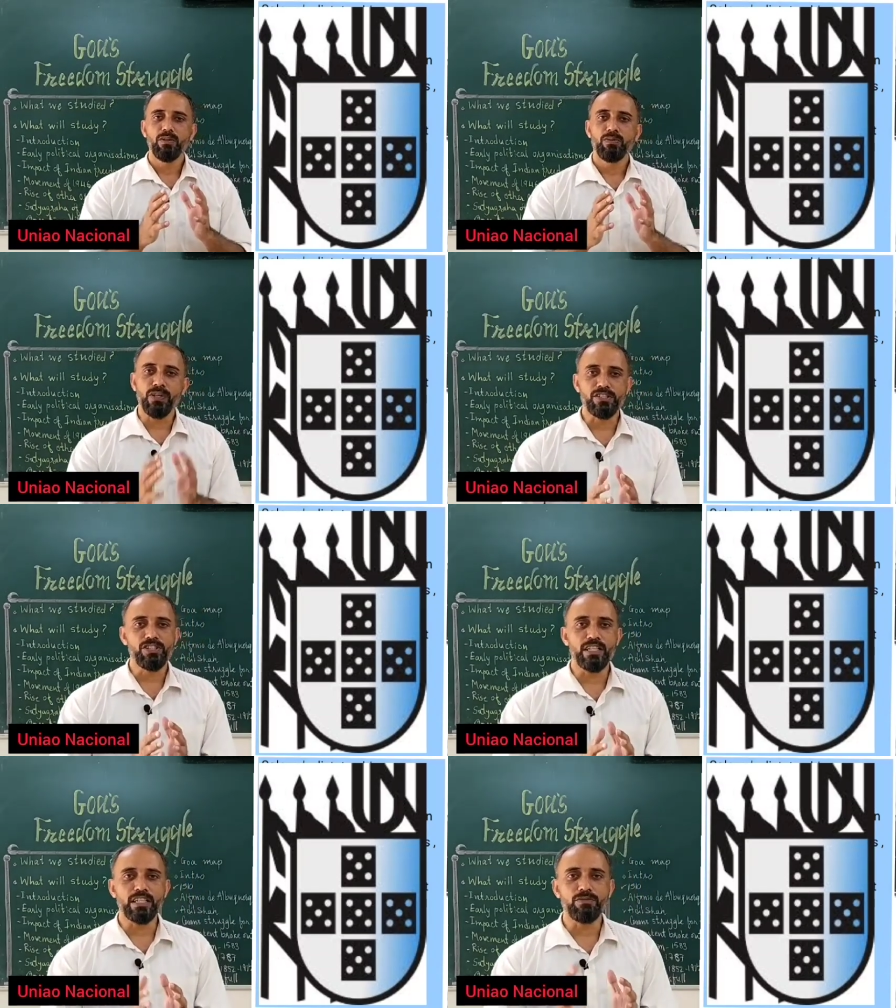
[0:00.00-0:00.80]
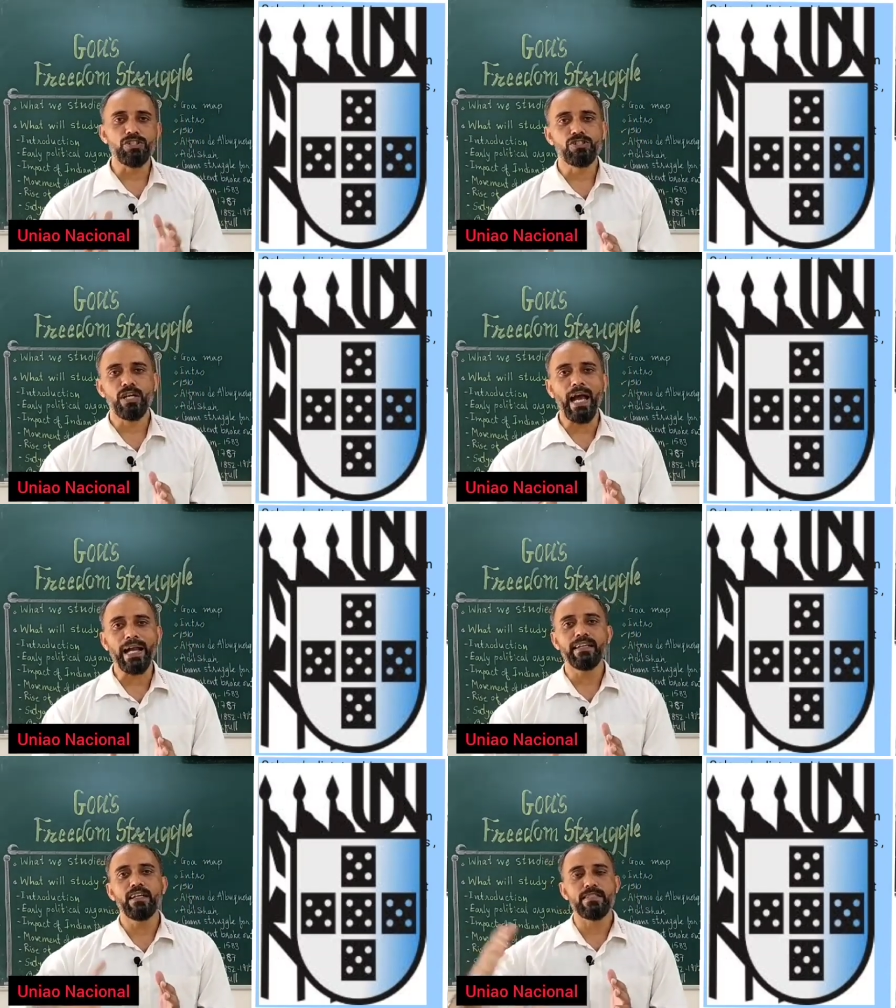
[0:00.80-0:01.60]
functioning, which
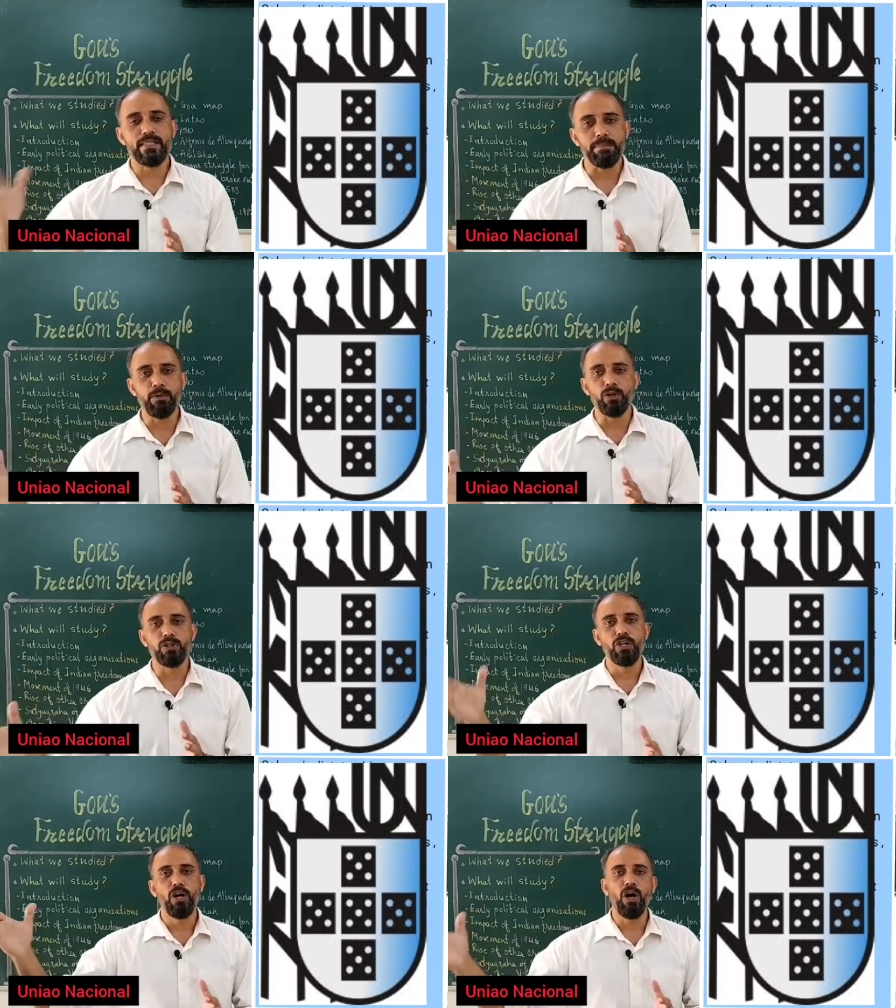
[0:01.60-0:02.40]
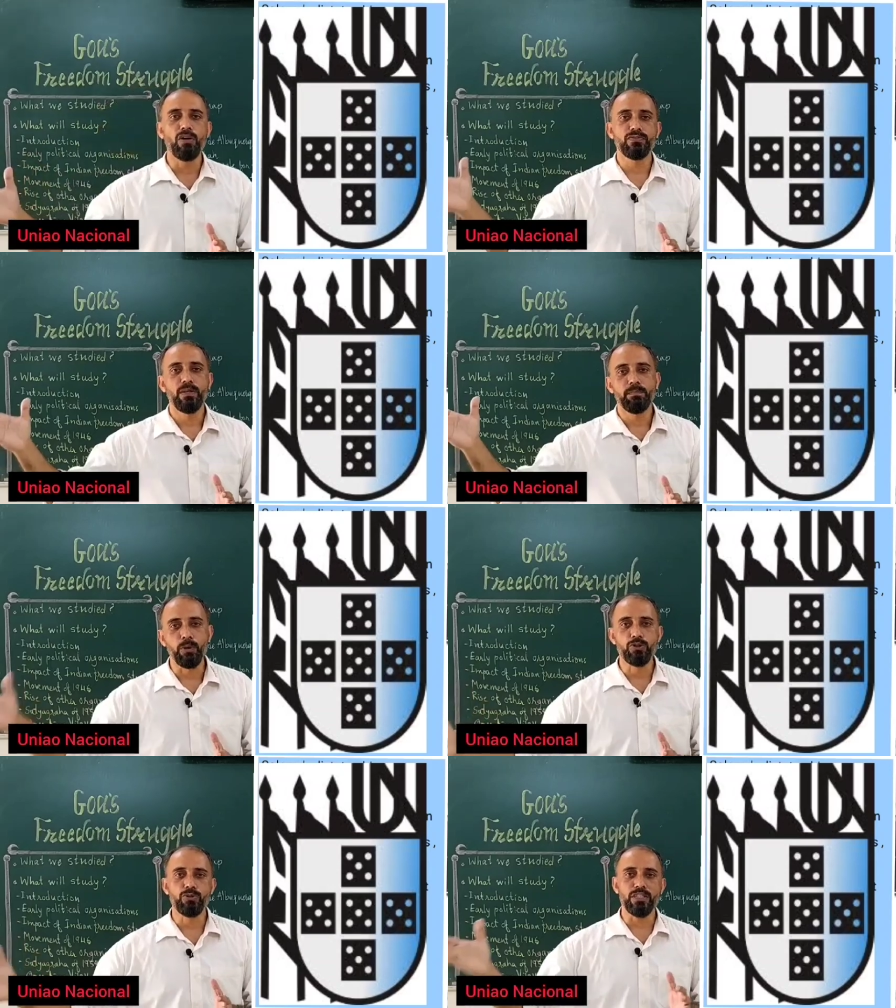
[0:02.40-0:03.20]
had a support of
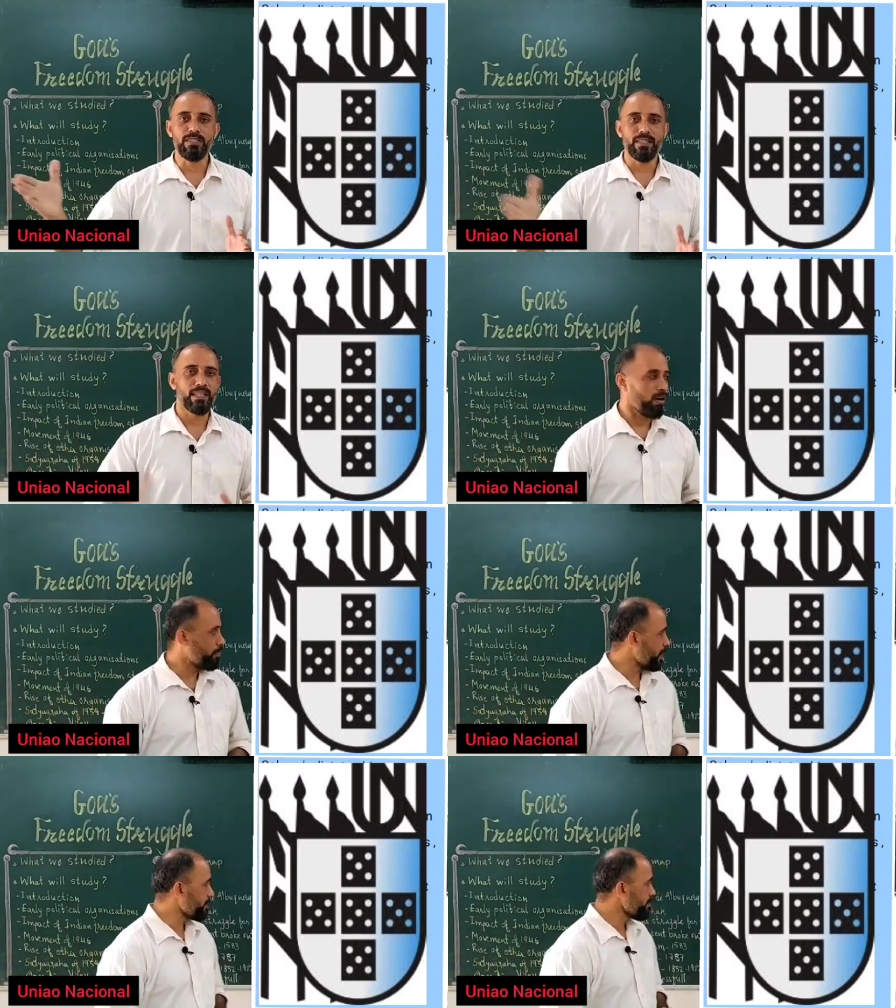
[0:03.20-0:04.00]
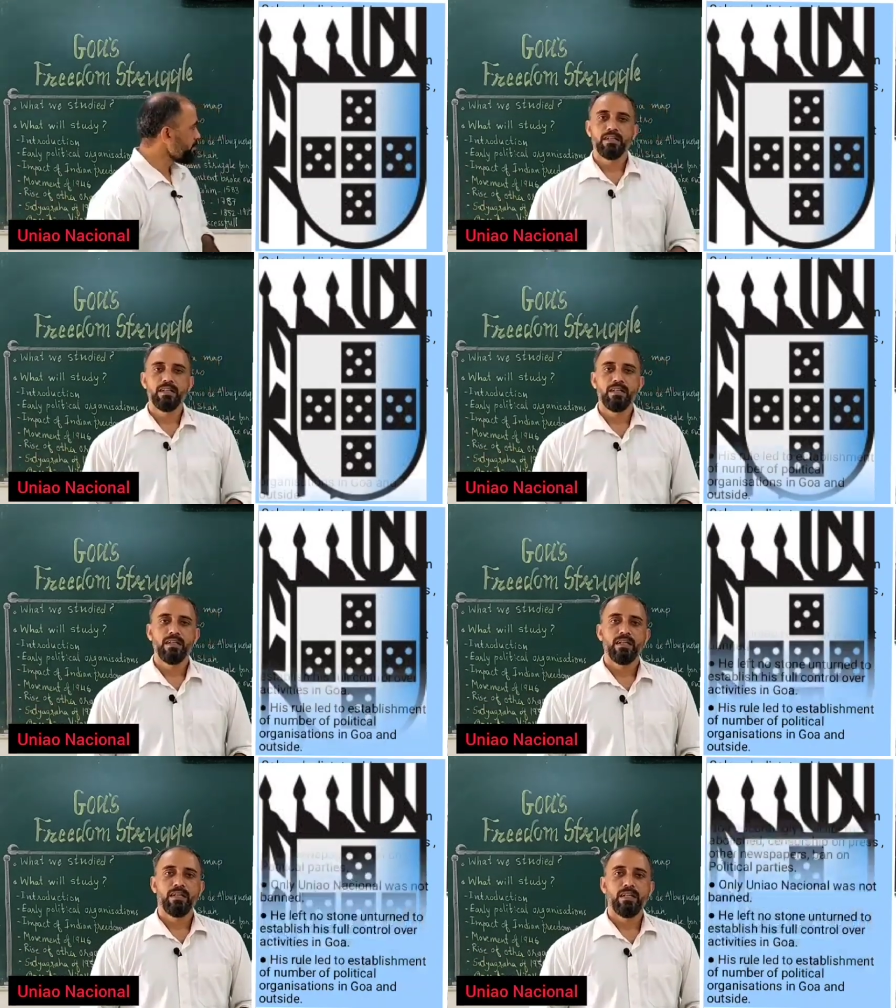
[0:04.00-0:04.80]
Portuguese government.
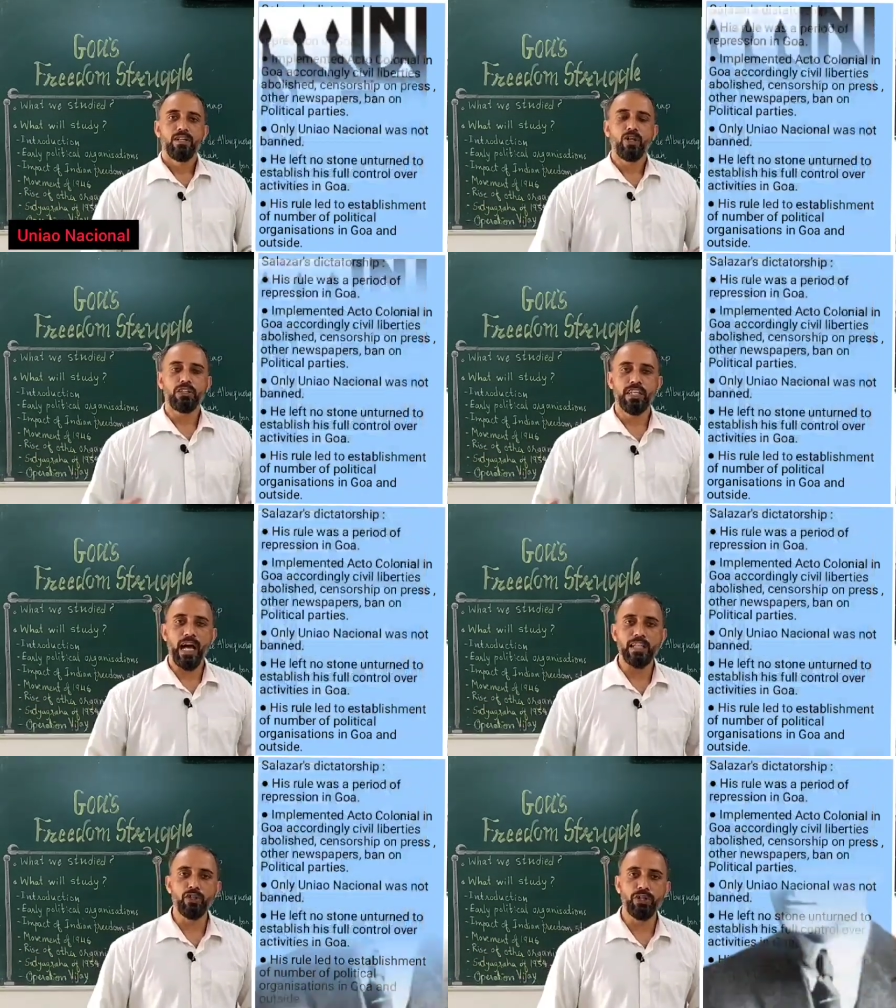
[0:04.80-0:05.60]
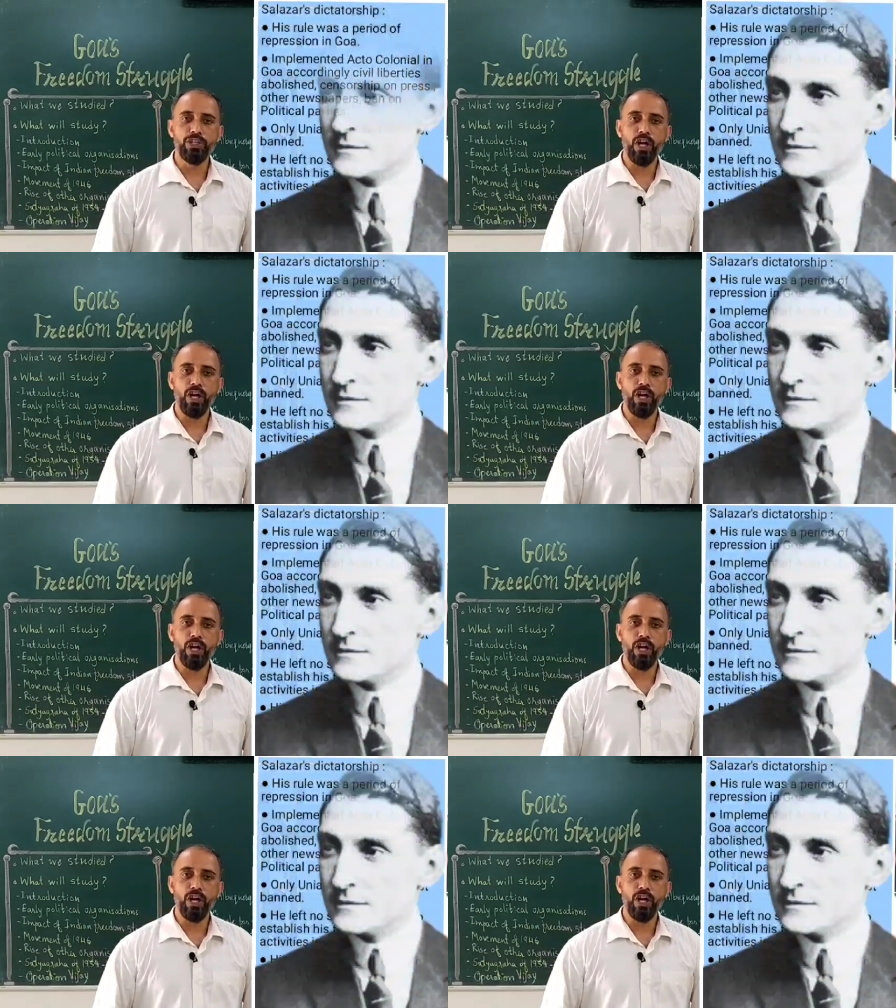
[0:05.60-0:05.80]
Dr. Antonio